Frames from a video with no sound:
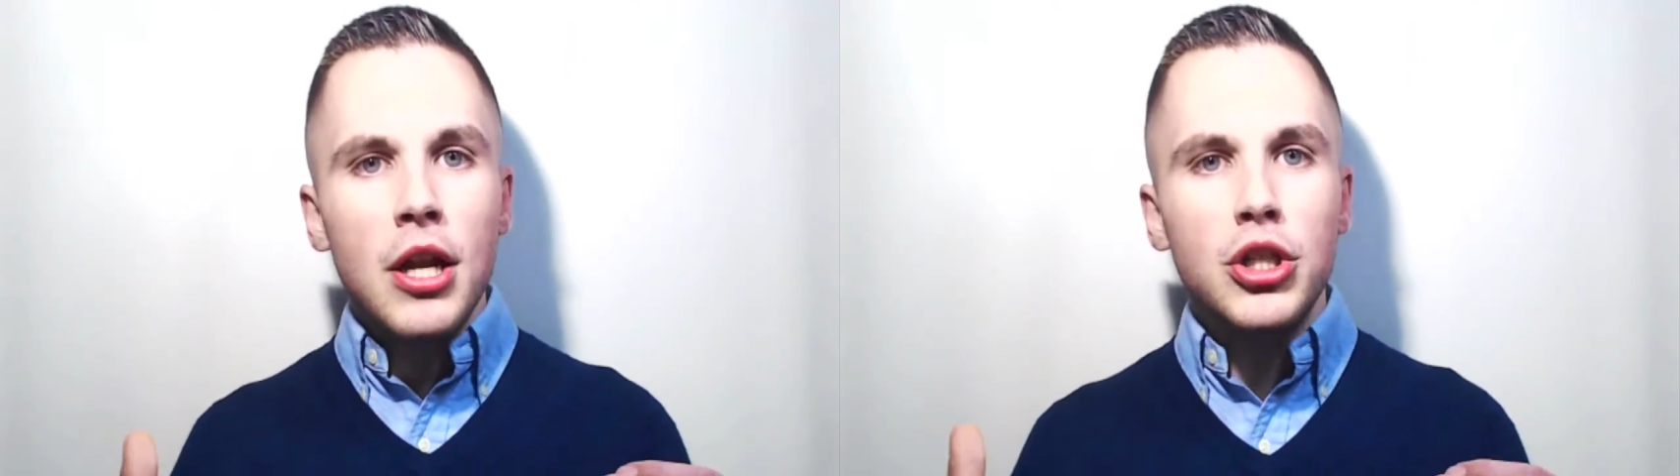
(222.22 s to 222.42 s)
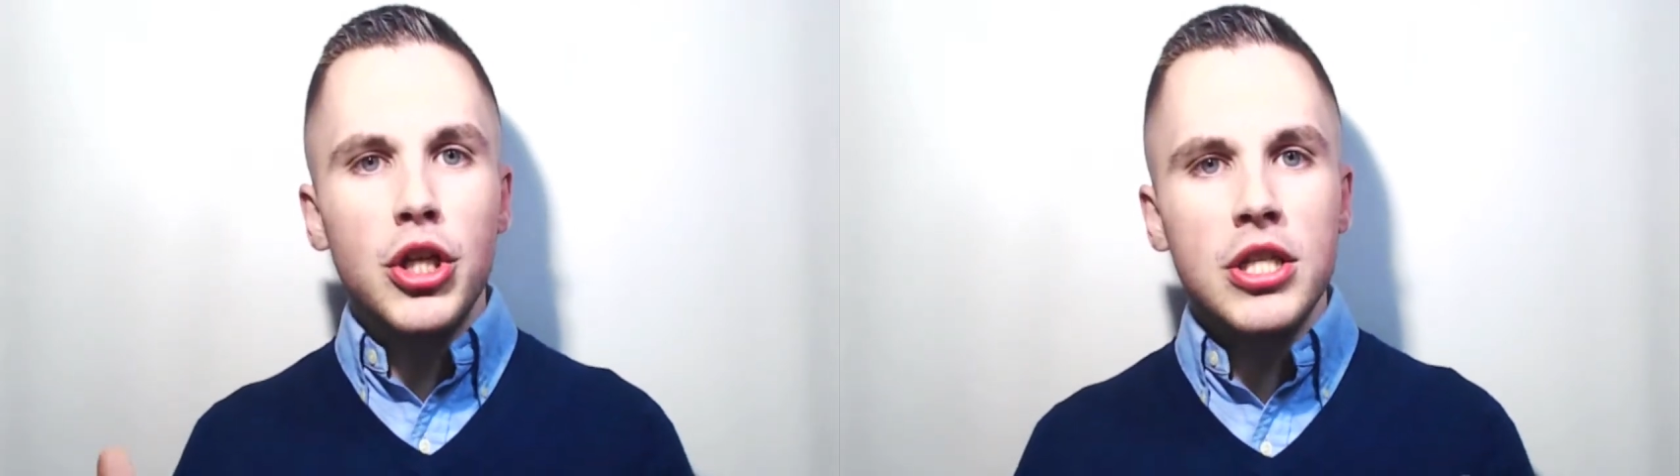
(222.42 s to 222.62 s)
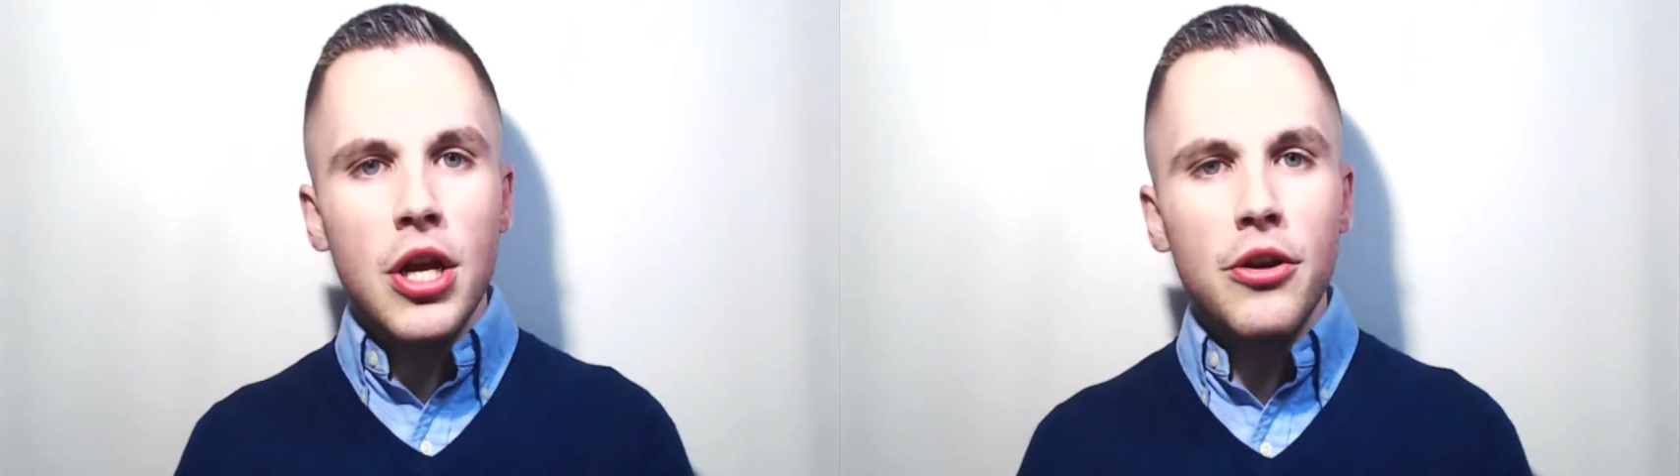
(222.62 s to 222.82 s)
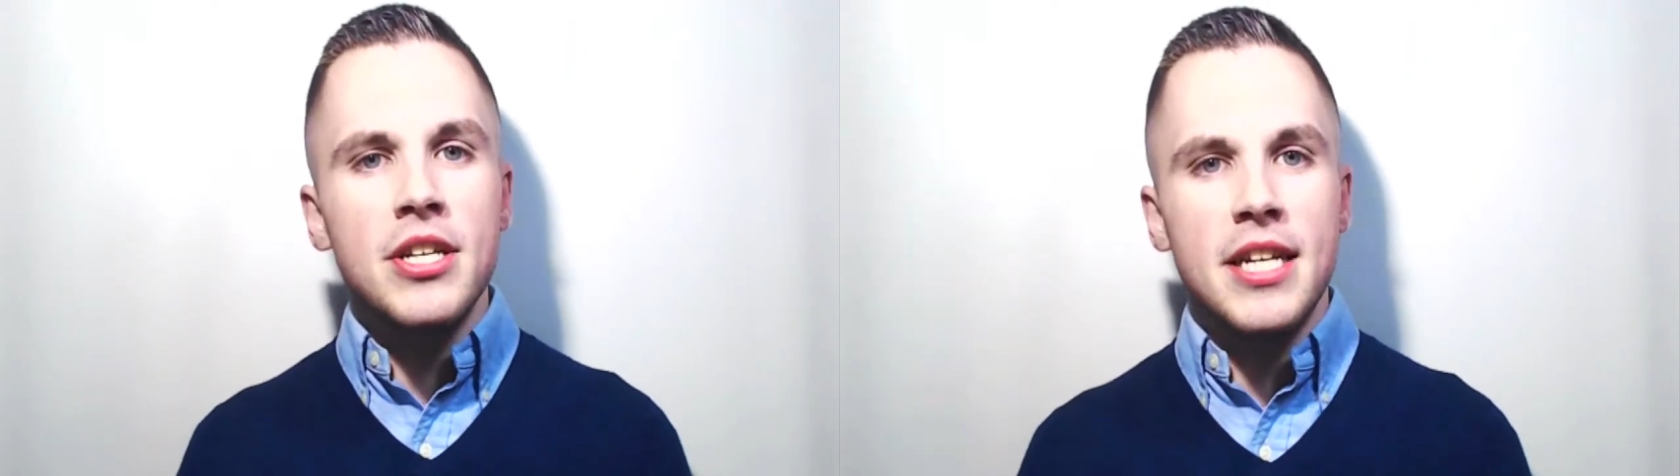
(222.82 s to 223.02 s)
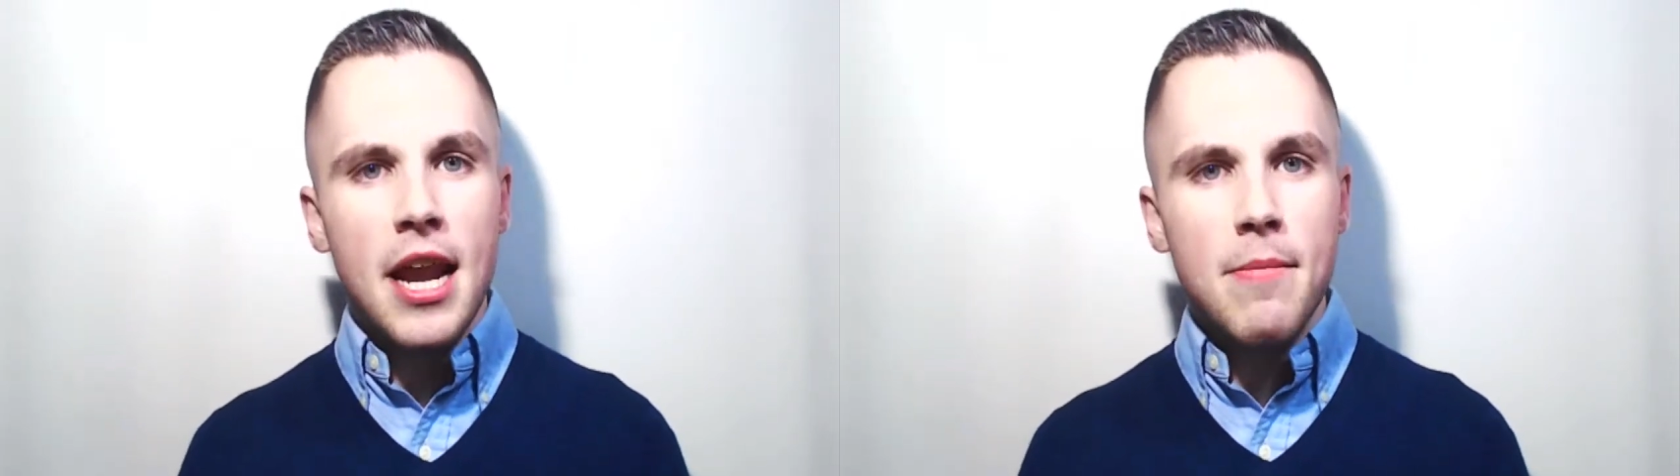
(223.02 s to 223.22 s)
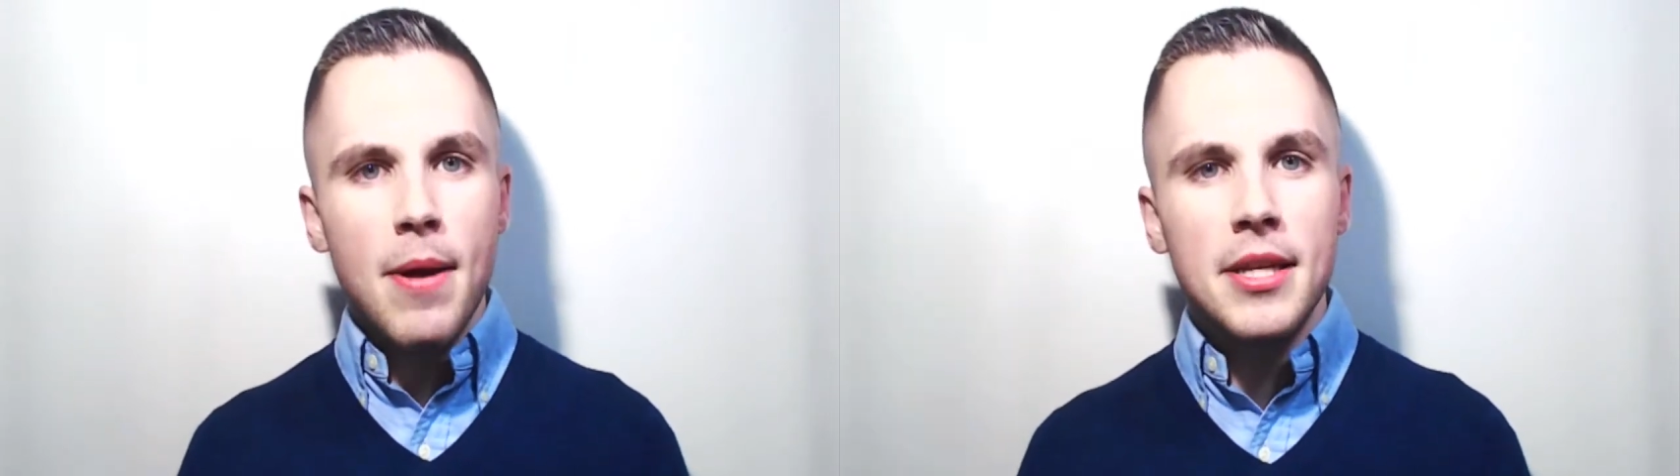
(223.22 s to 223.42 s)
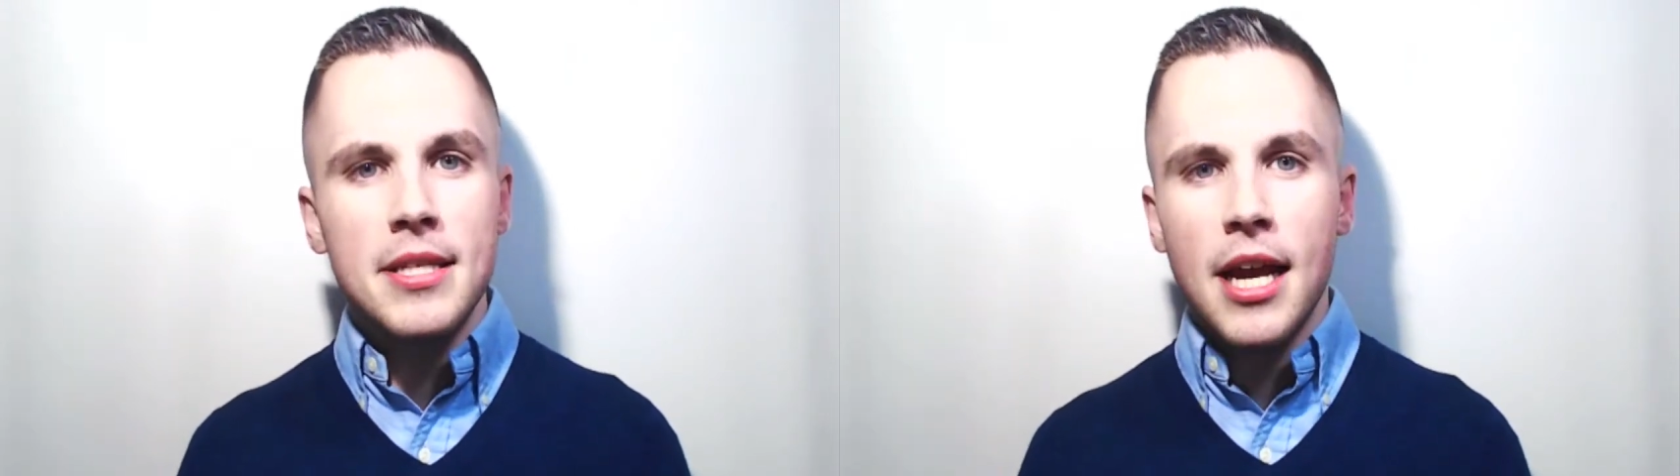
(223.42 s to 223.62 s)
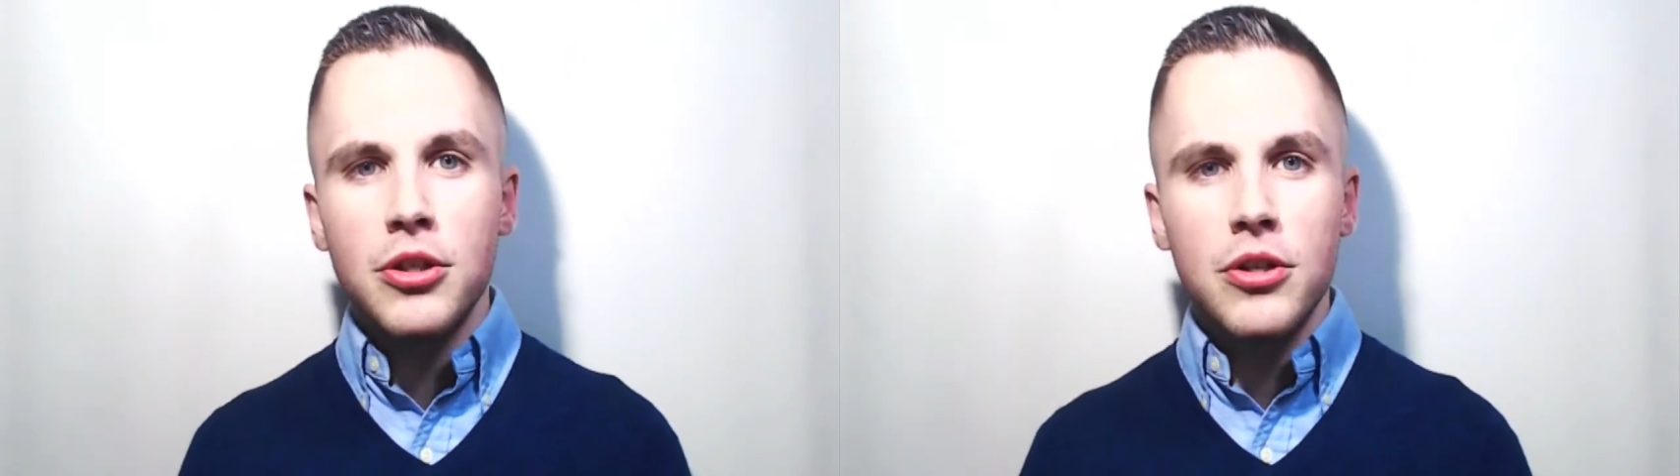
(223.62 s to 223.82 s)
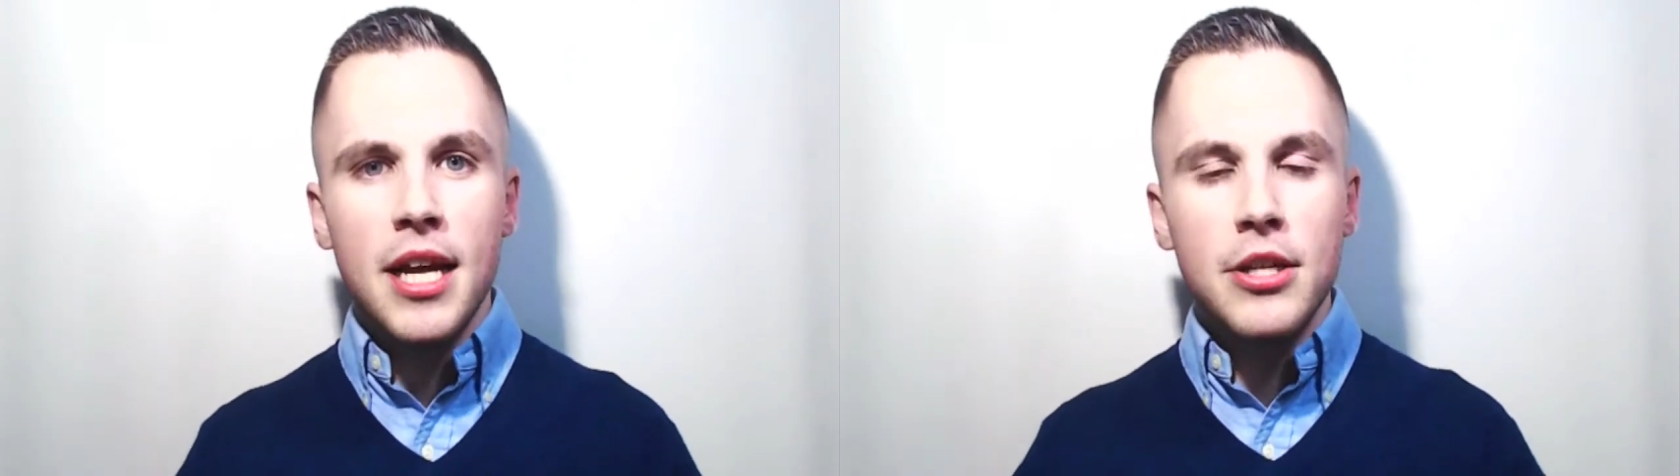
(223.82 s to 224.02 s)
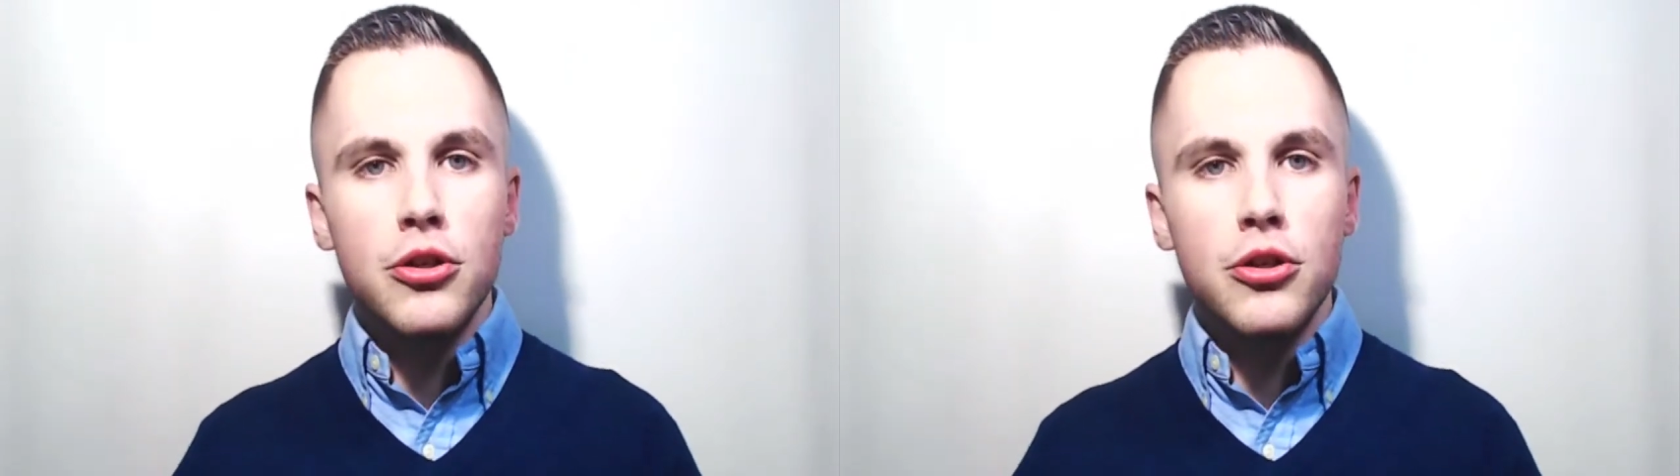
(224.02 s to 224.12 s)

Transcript: just understand about this exercise,